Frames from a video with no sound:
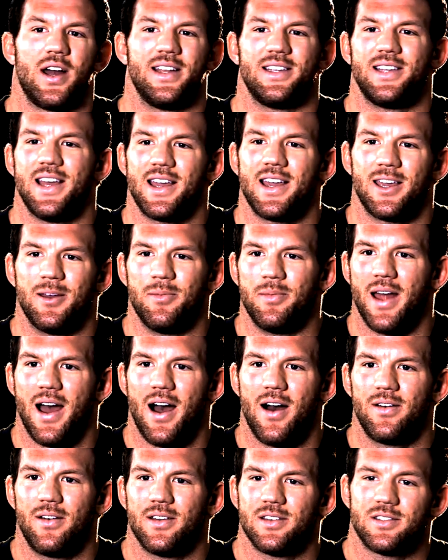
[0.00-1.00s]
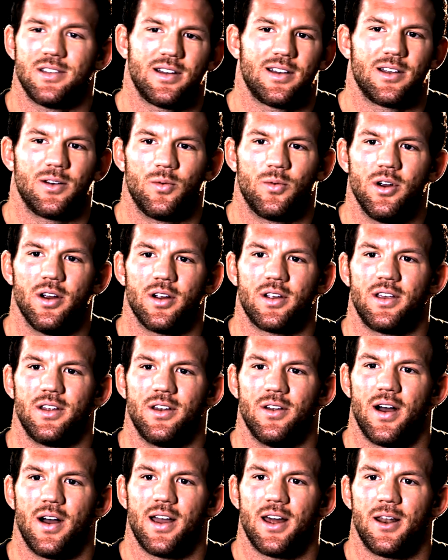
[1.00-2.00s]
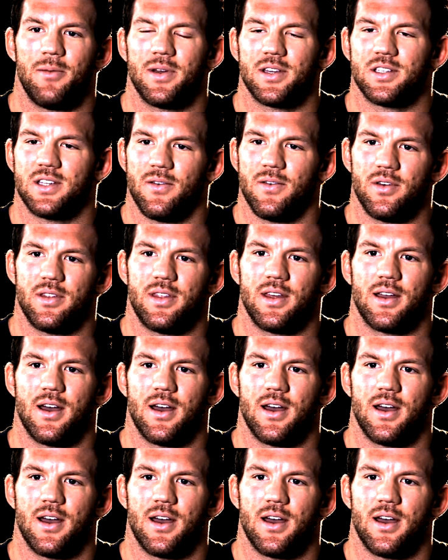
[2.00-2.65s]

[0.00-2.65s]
to take him down, that's not going to work. You know, I got to mix everything